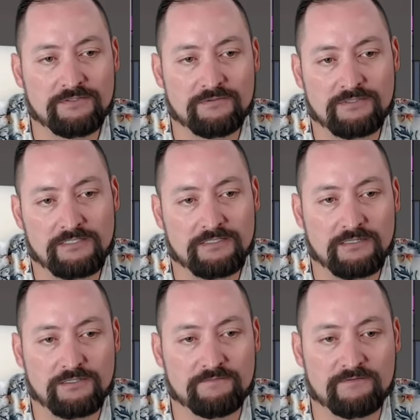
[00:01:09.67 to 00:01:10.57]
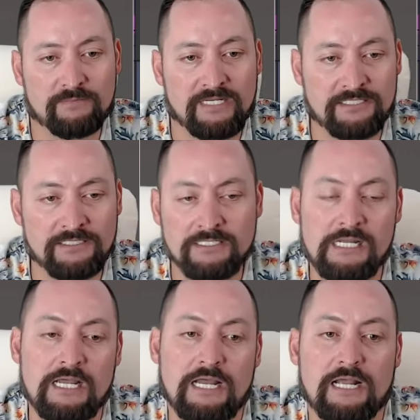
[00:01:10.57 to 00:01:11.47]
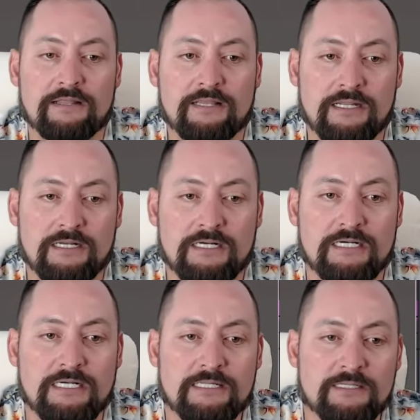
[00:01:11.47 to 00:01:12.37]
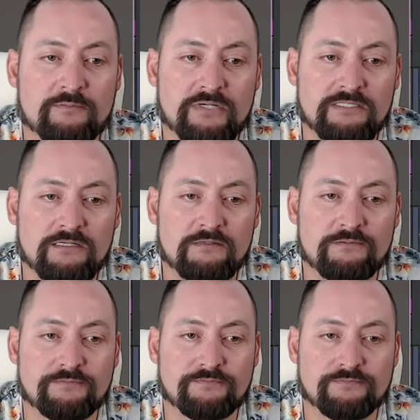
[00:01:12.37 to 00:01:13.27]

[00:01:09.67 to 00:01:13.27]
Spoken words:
you click on convert meshes, and then you press go.